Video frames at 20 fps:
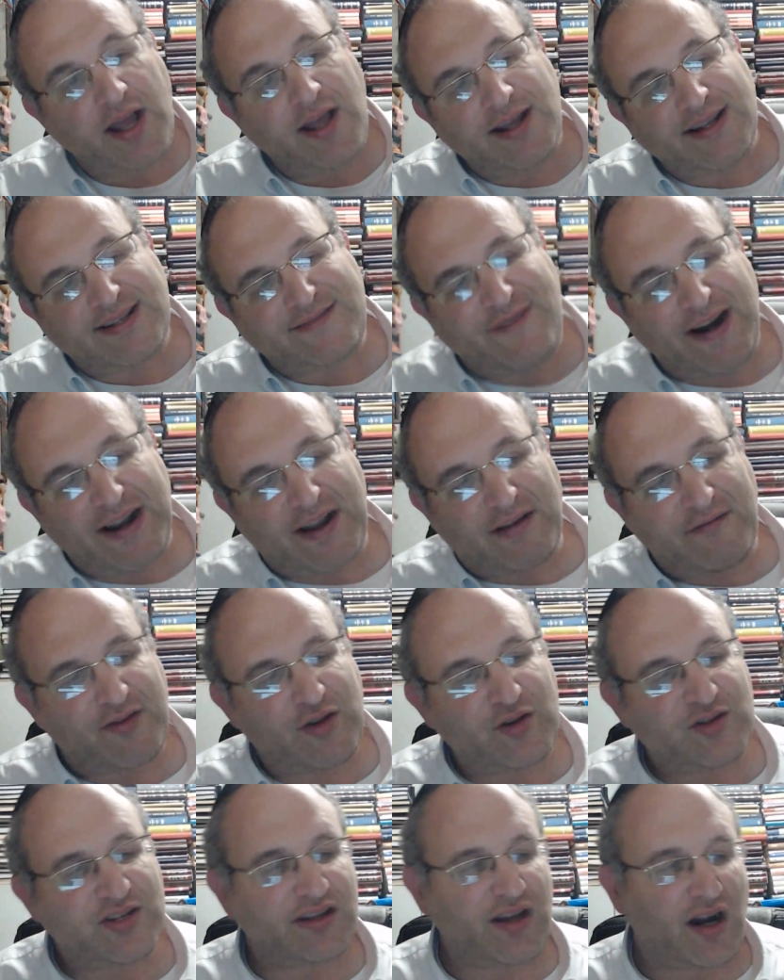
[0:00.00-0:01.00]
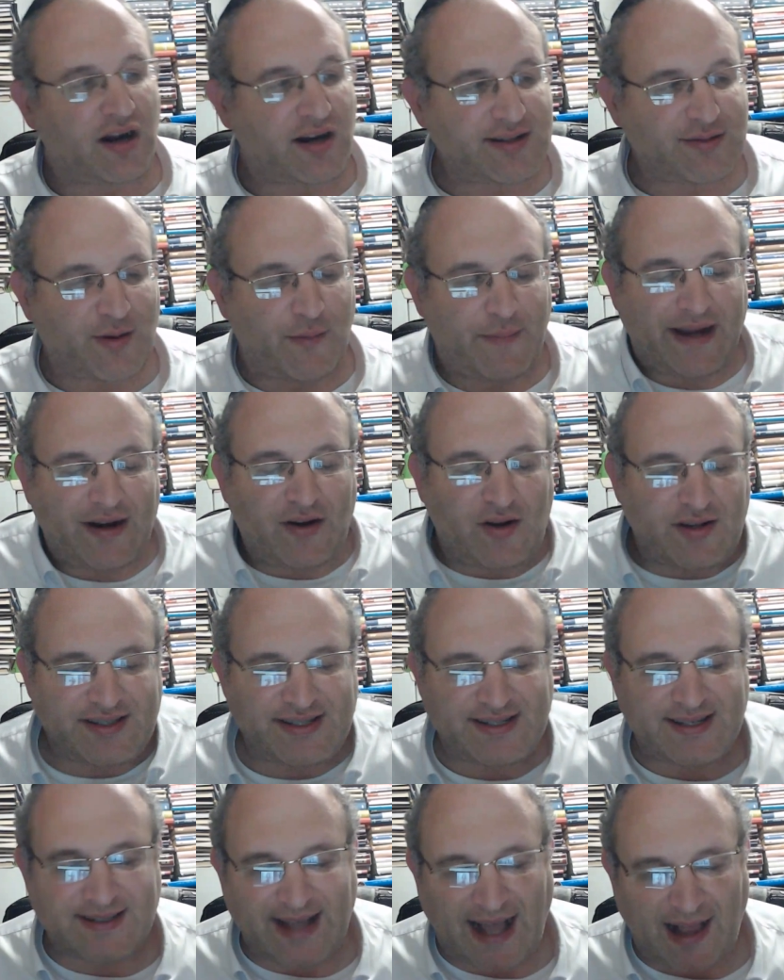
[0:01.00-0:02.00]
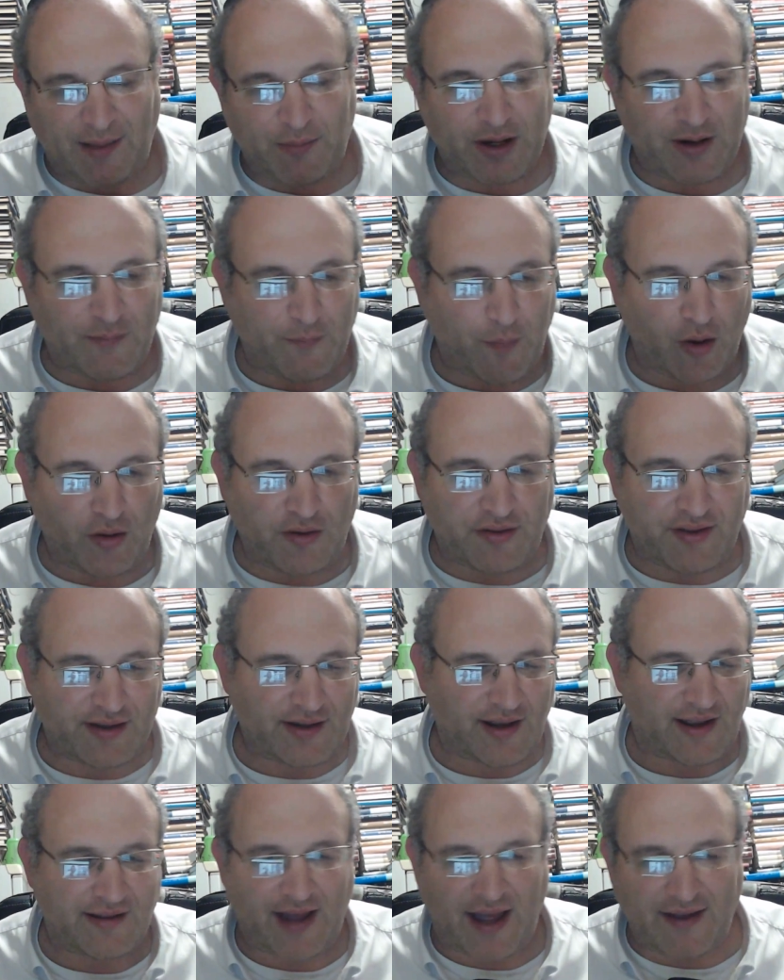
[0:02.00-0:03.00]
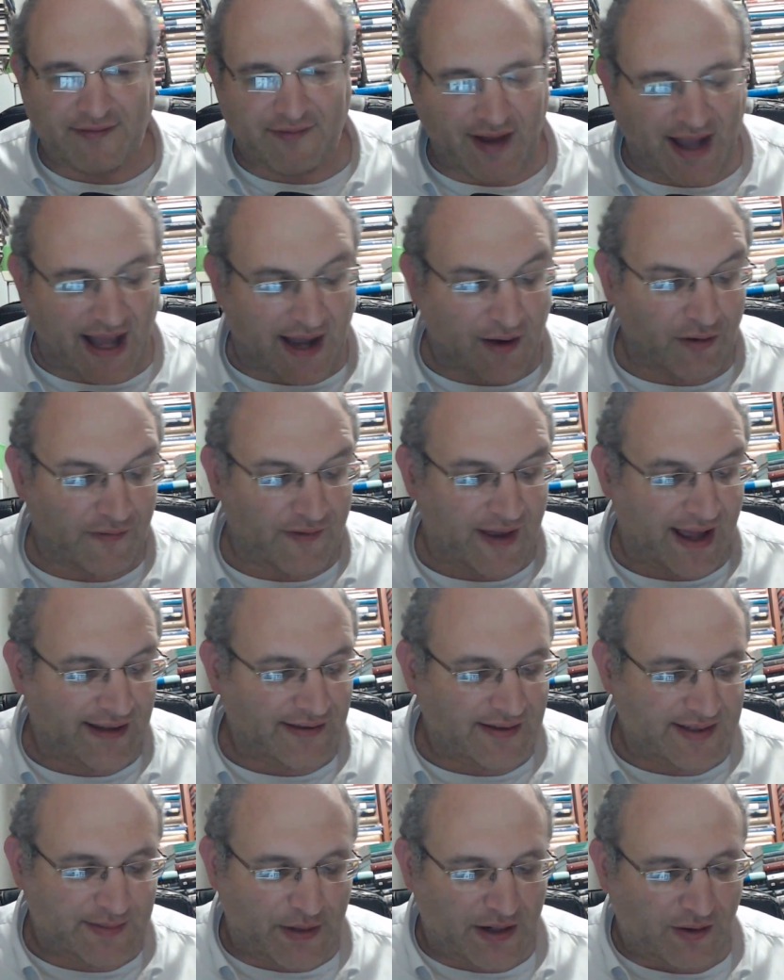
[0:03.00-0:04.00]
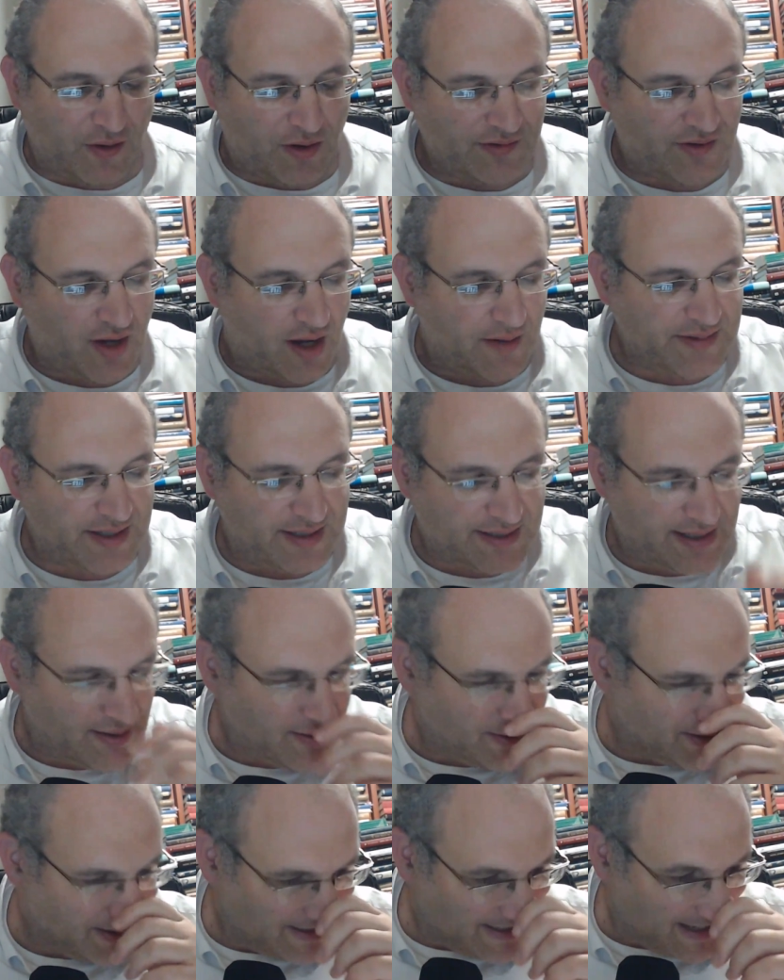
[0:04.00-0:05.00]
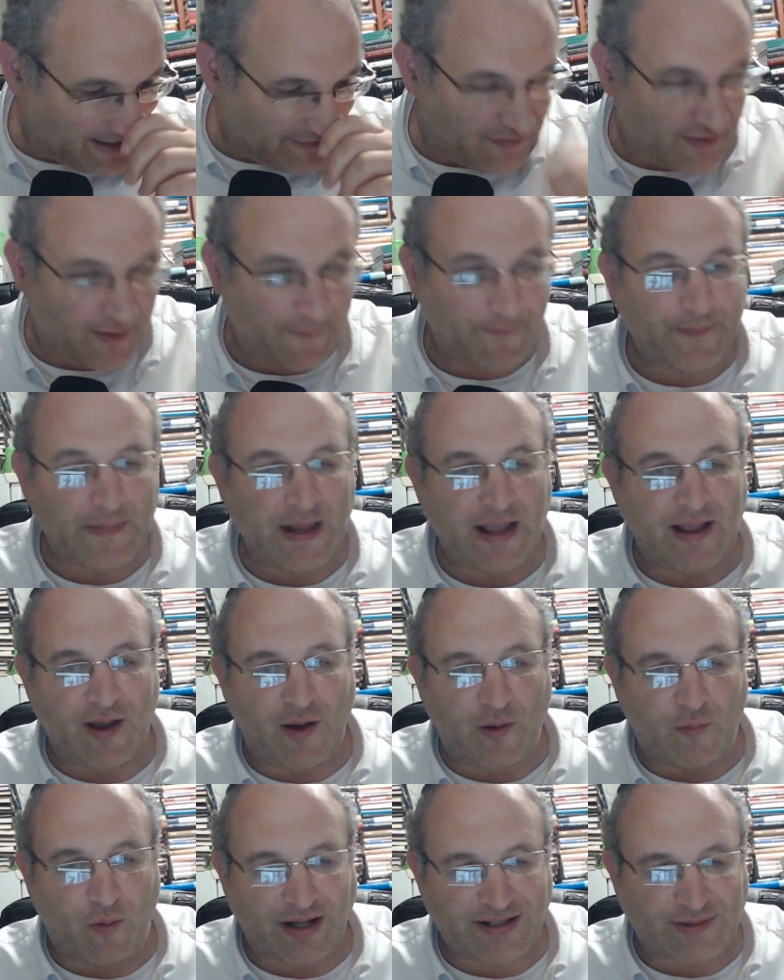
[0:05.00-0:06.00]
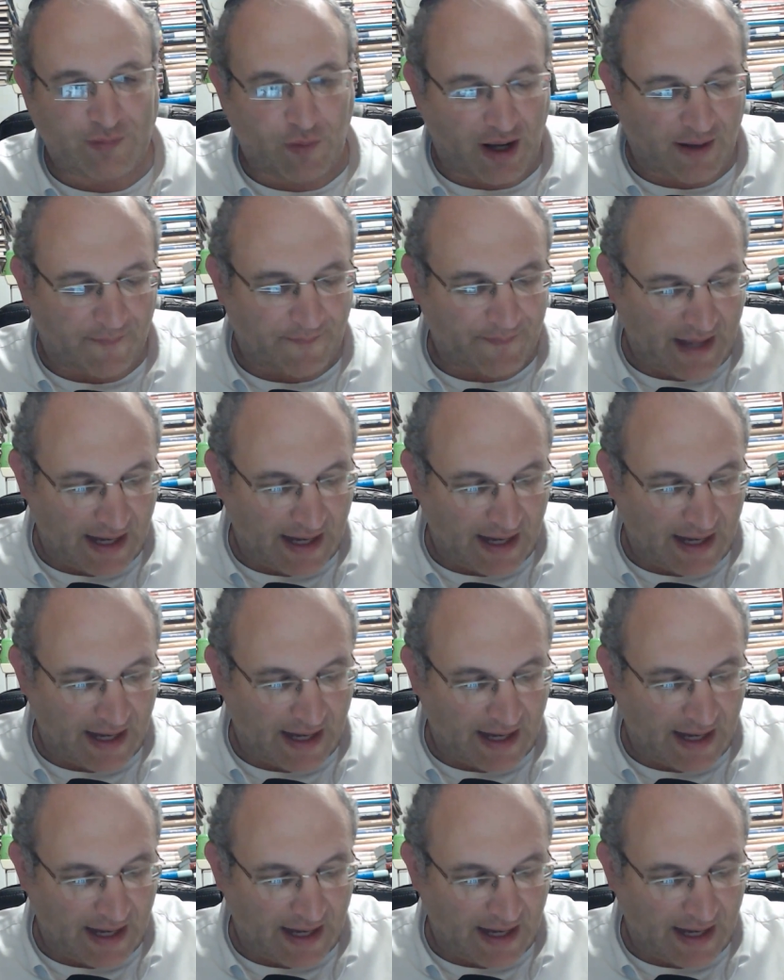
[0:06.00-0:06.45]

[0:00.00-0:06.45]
It's very confusing, the Archas Rabbeinu, because he's a Talmud of both, and I forgot offhand. It's been a long time since I used the Sefer. What's what?